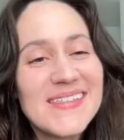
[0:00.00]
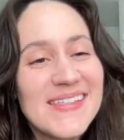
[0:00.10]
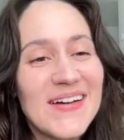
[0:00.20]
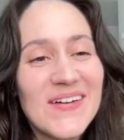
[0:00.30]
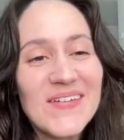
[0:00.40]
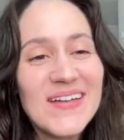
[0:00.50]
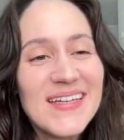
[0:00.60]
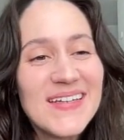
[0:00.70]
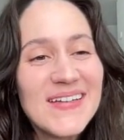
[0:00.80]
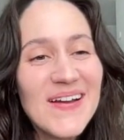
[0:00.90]
So,
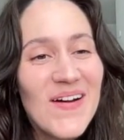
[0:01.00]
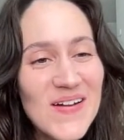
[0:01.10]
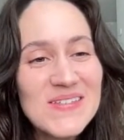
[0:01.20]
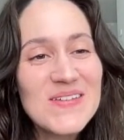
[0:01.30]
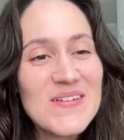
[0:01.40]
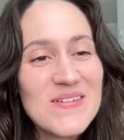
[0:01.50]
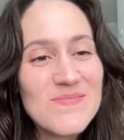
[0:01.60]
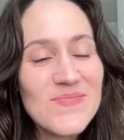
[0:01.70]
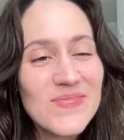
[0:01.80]
awesome.